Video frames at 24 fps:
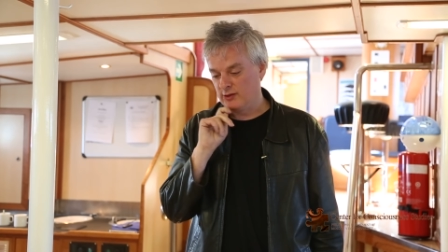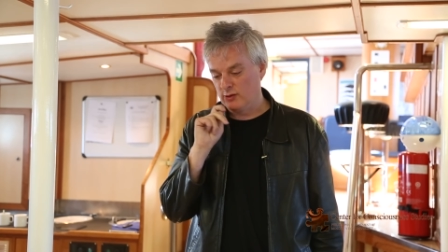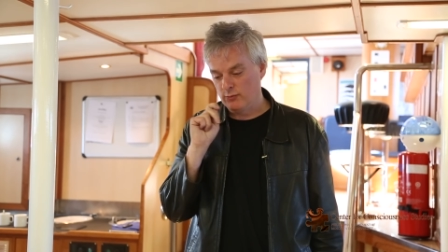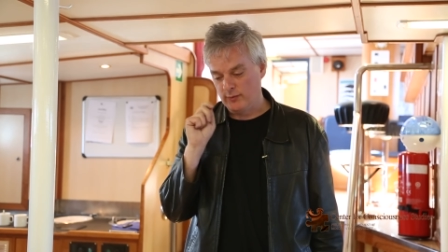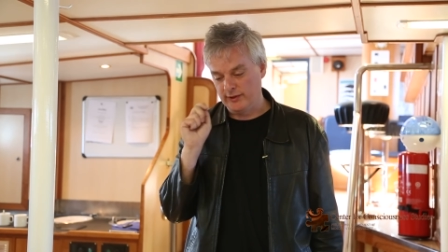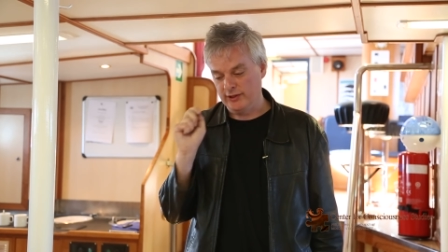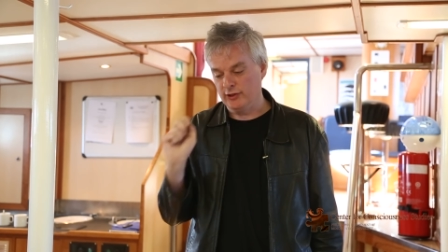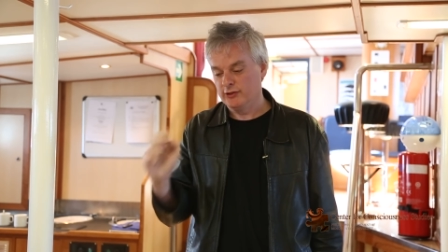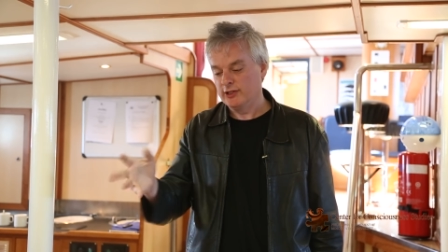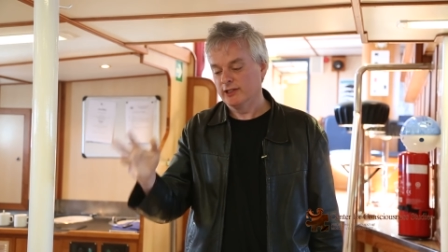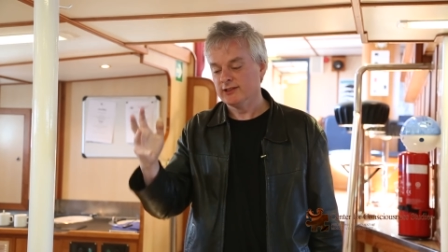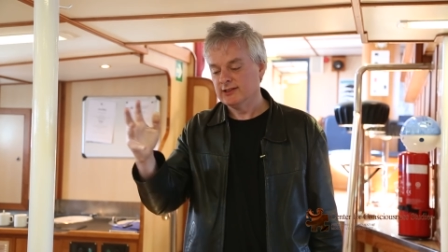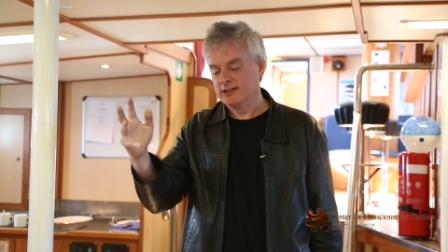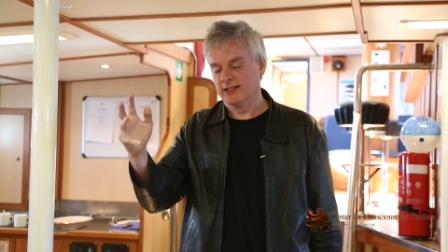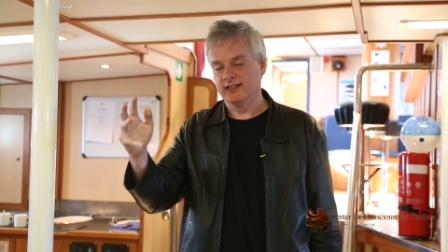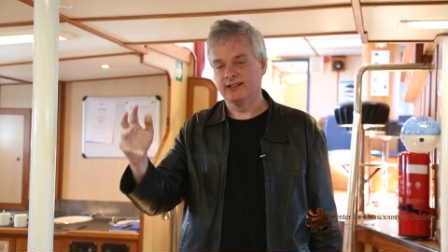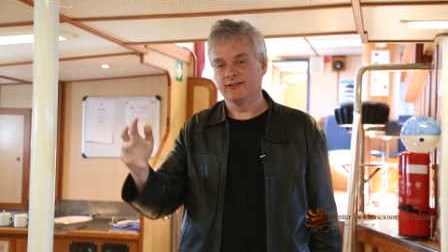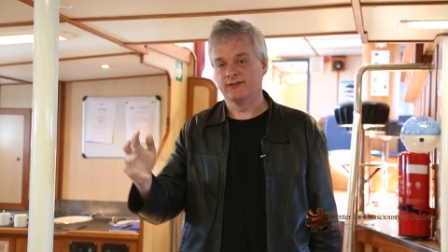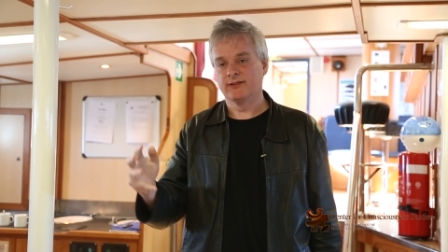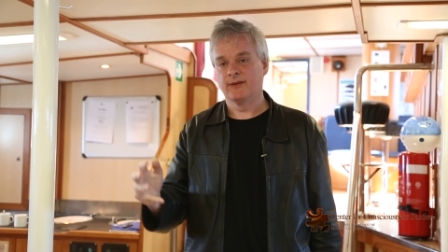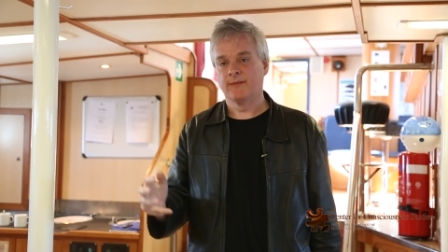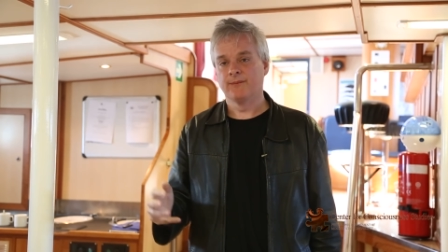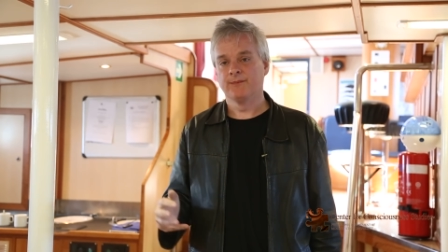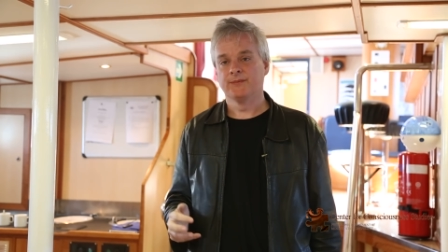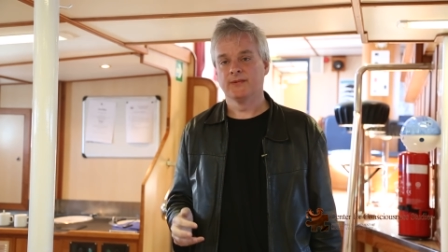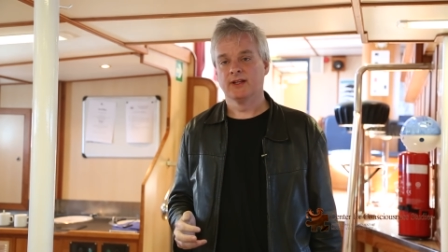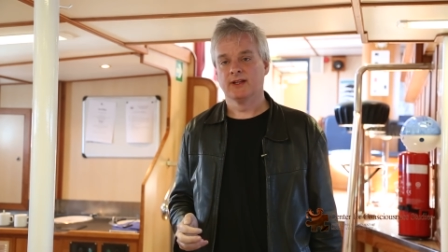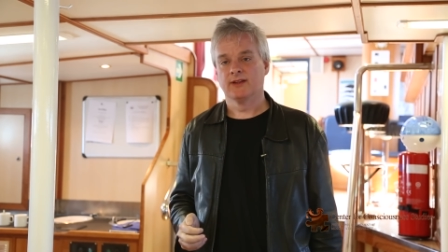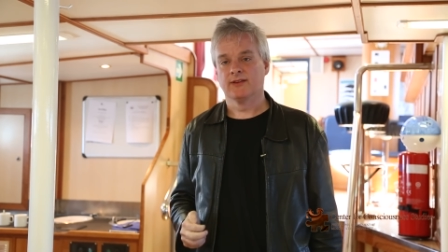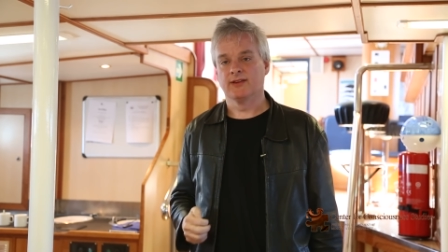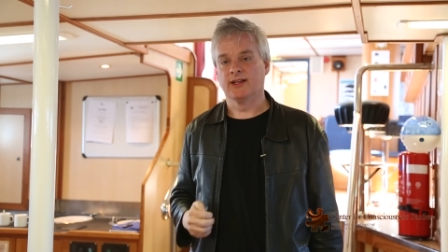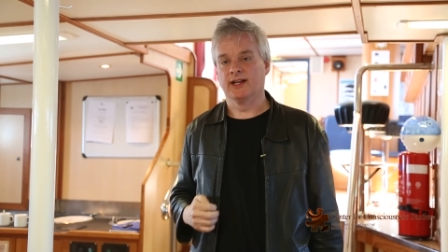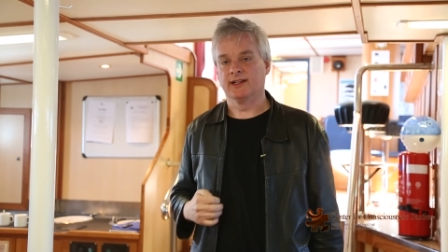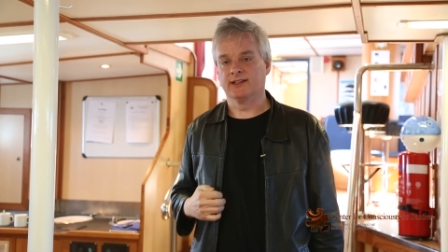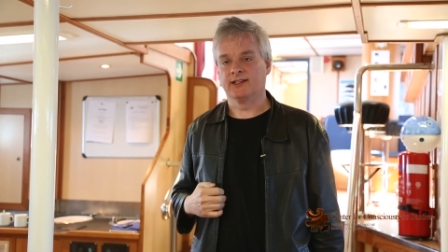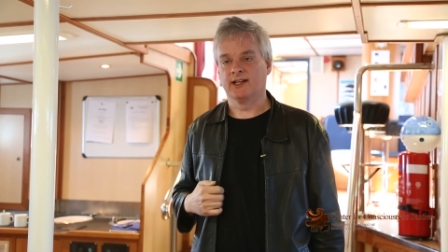when you didn't have
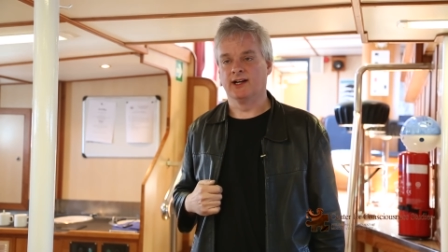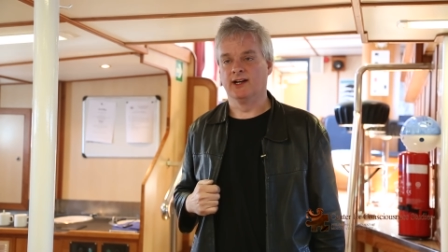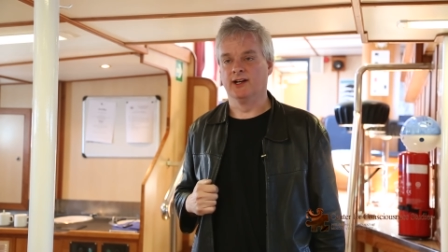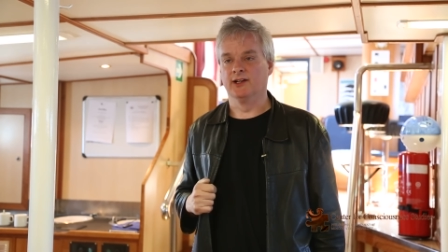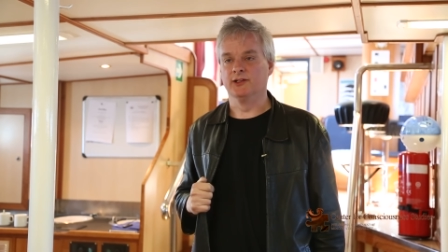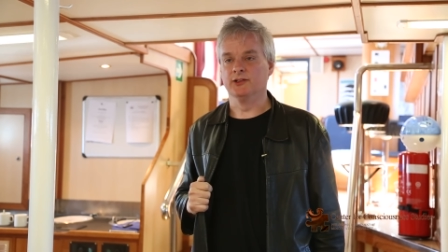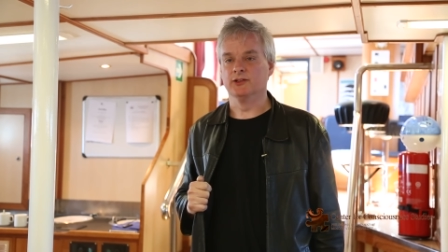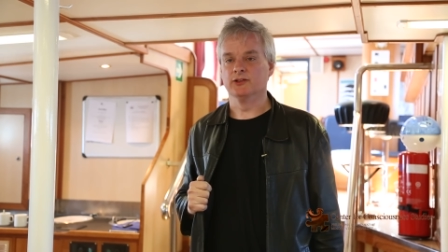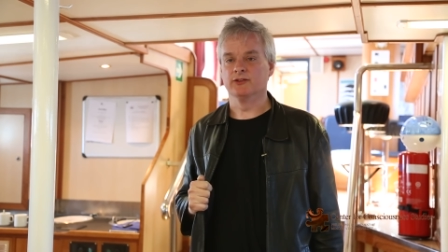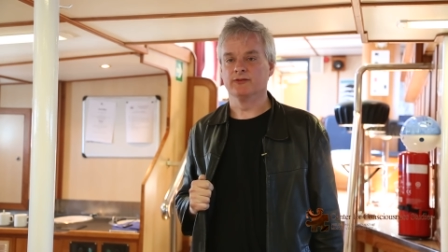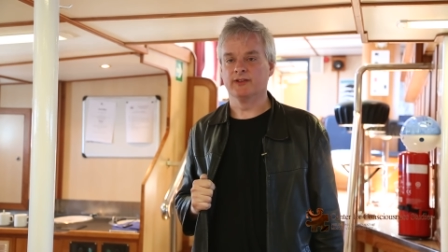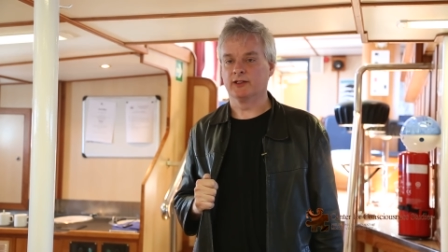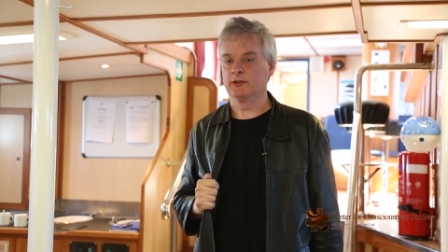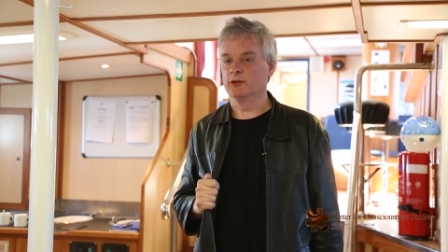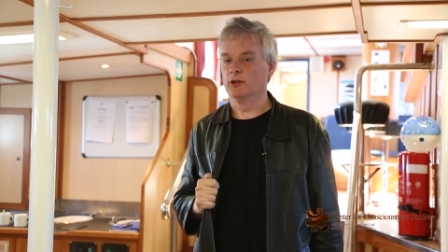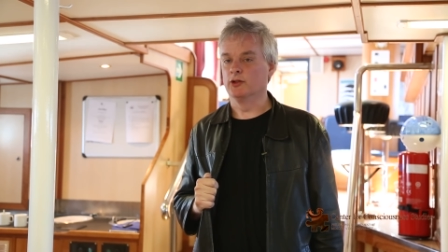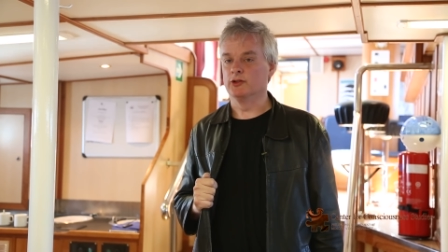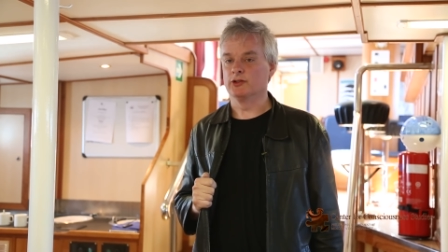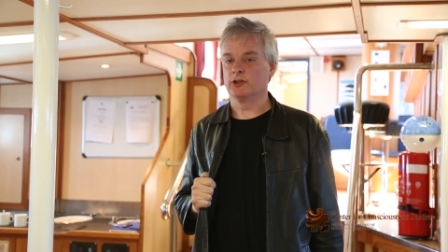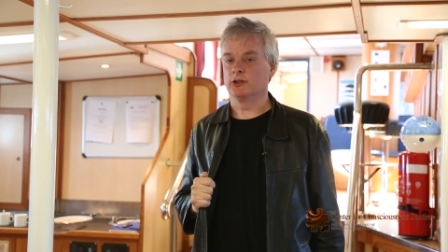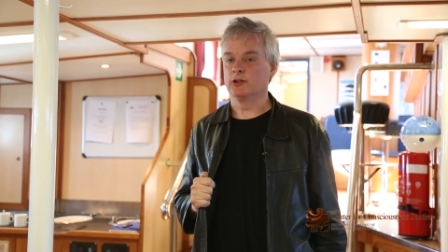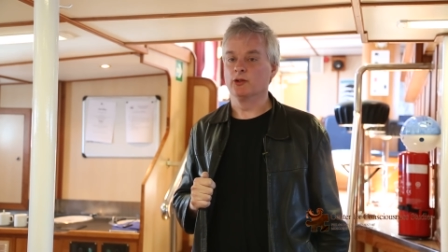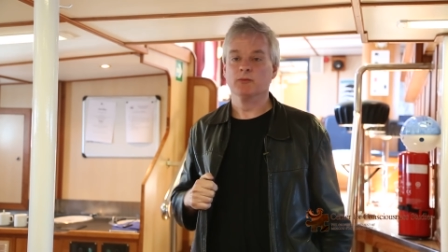that kind of agnosia.